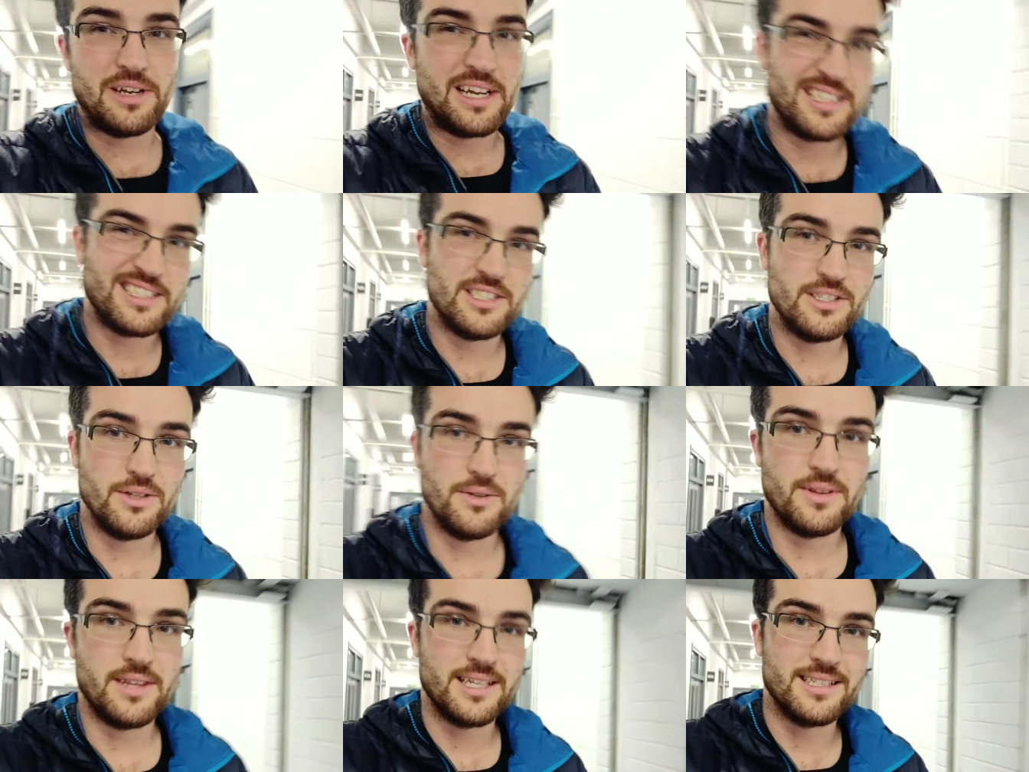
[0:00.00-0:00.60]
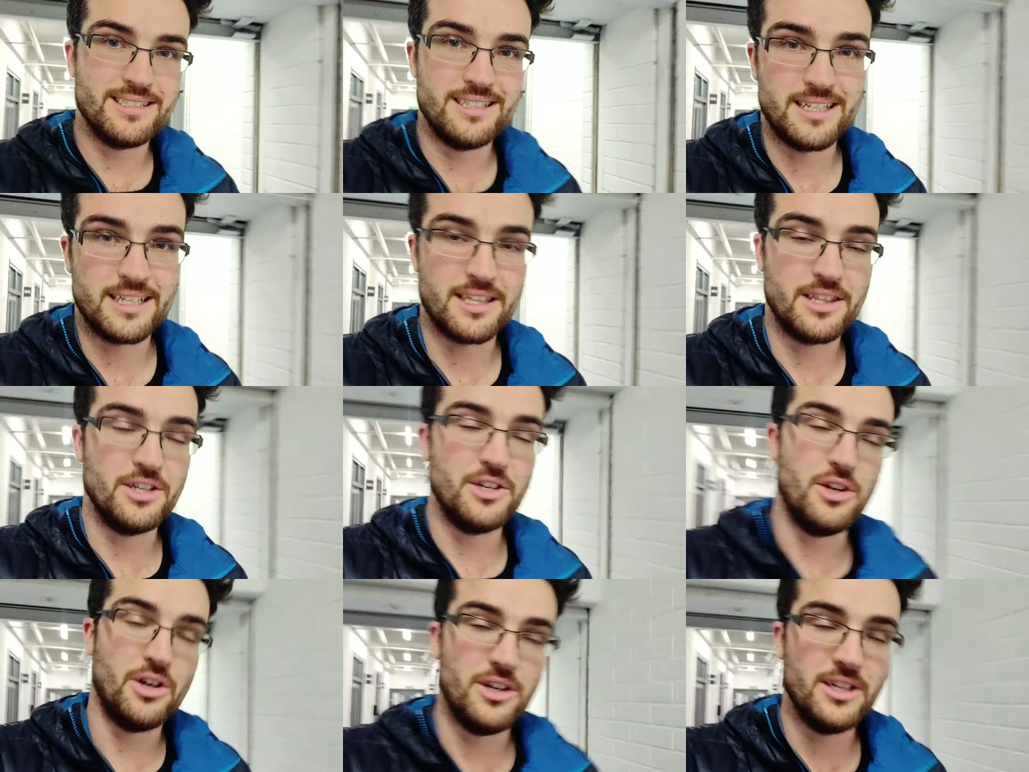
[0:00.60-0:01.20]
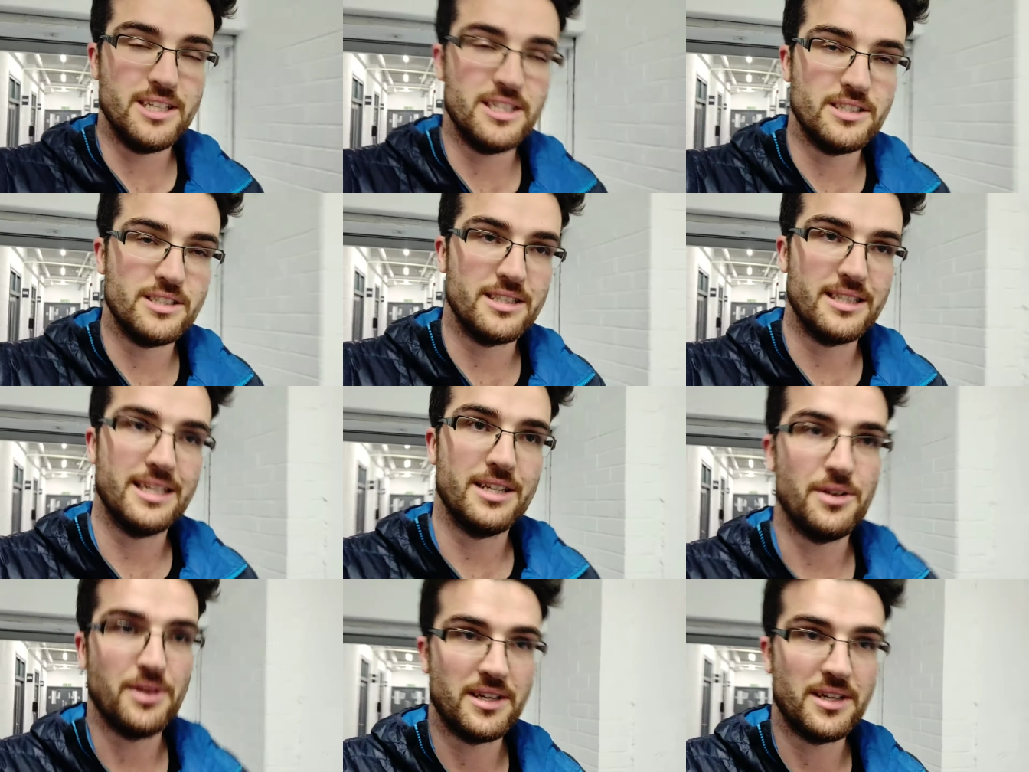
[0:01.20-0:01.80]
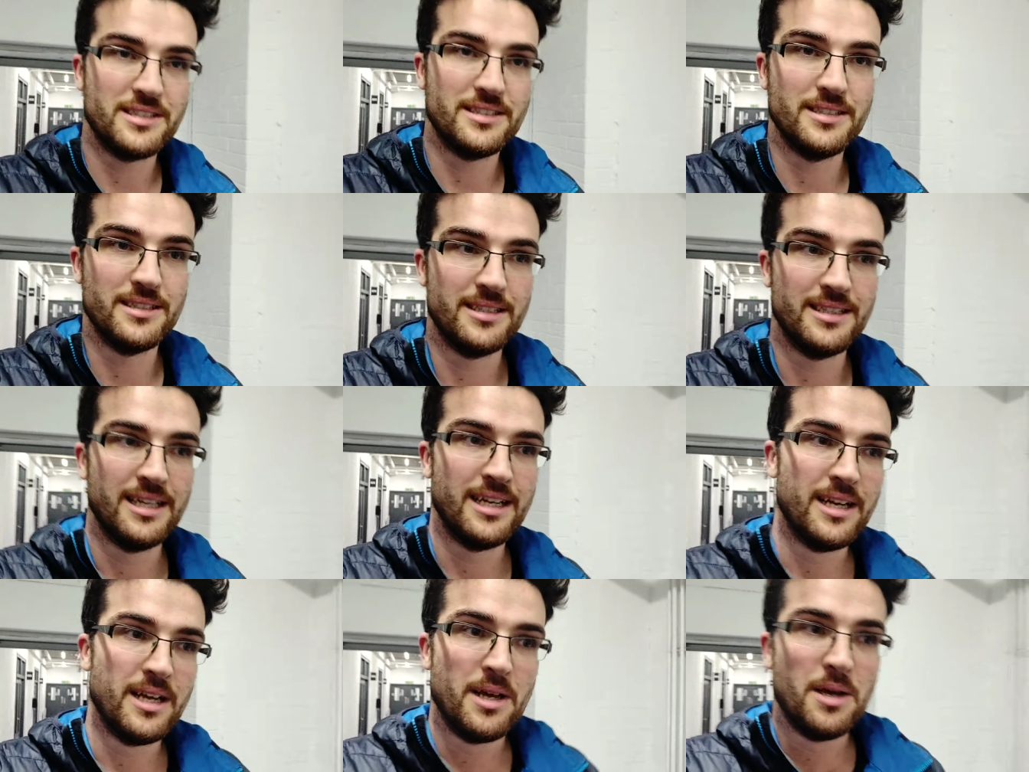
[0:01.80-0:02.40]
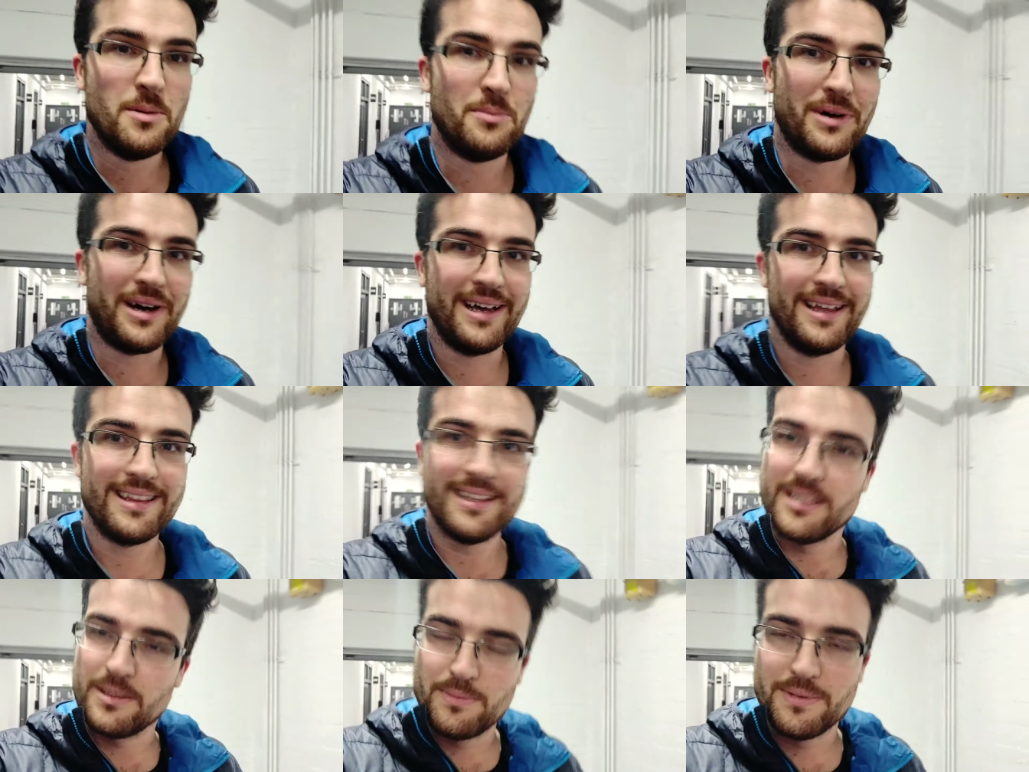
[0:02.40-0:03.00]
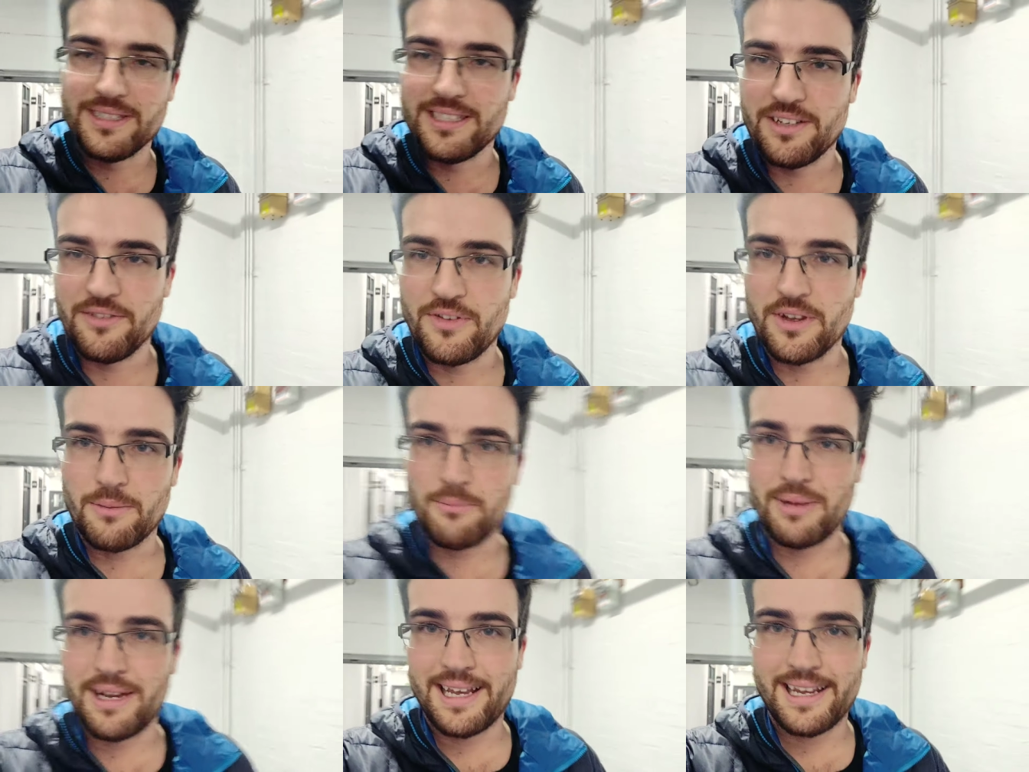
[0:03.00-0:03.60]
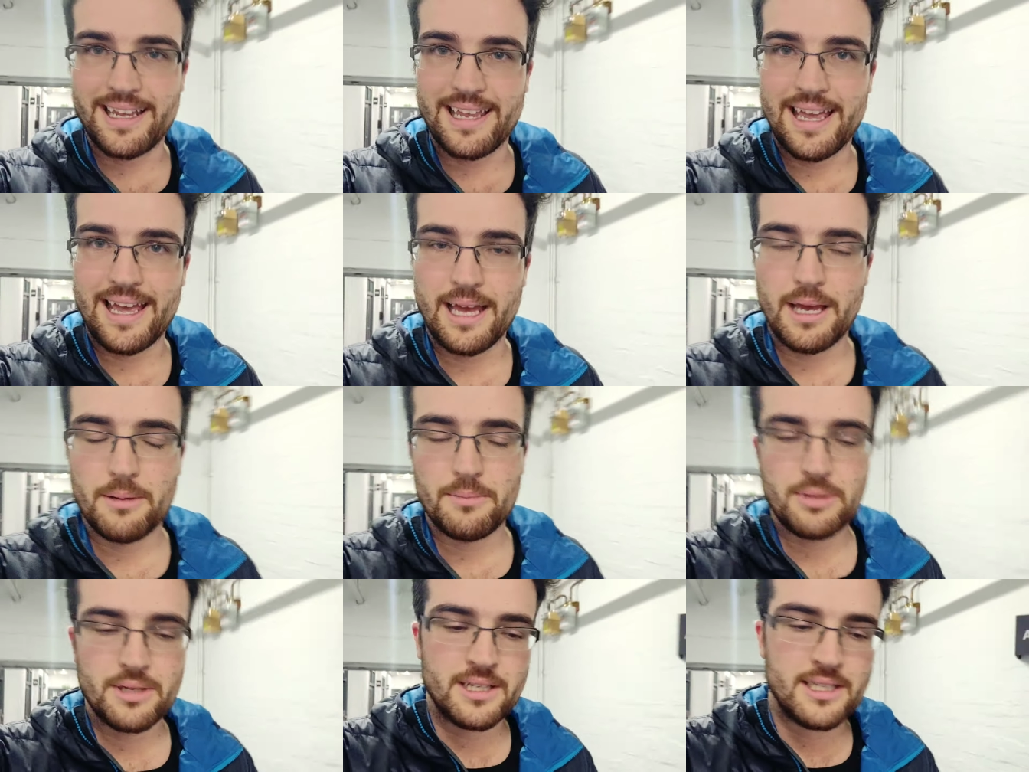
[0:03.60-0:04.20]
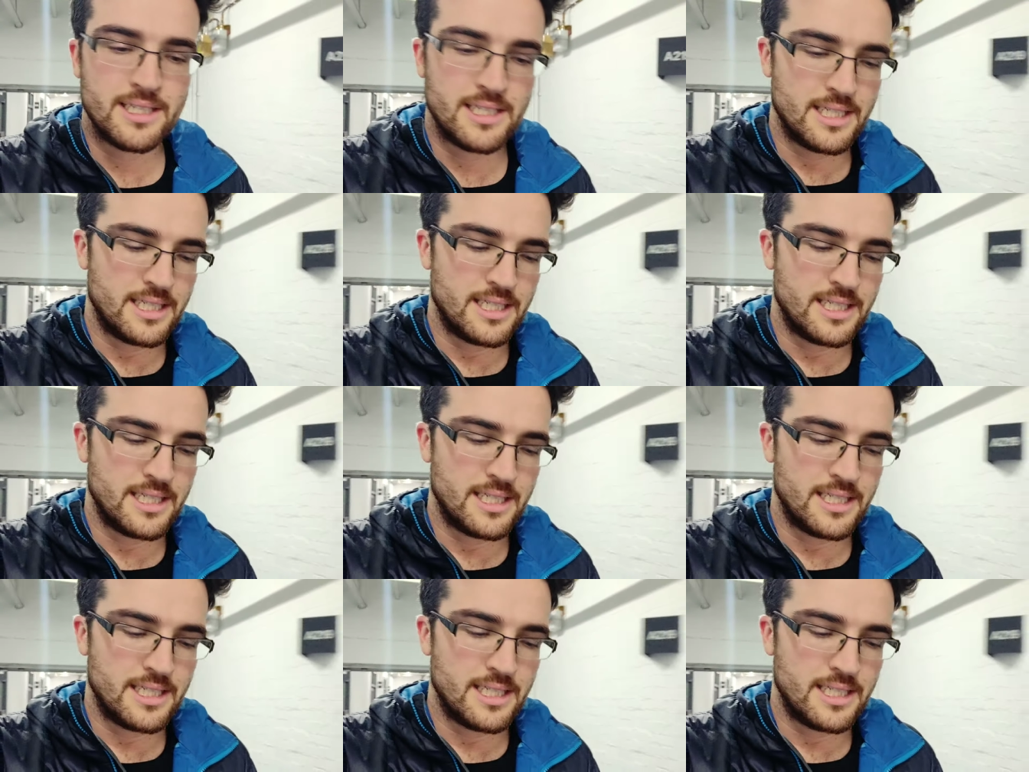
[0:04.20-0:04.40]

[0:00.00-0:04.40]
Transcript: you had to do things like the knowledge and then you had to buy the specific black cab.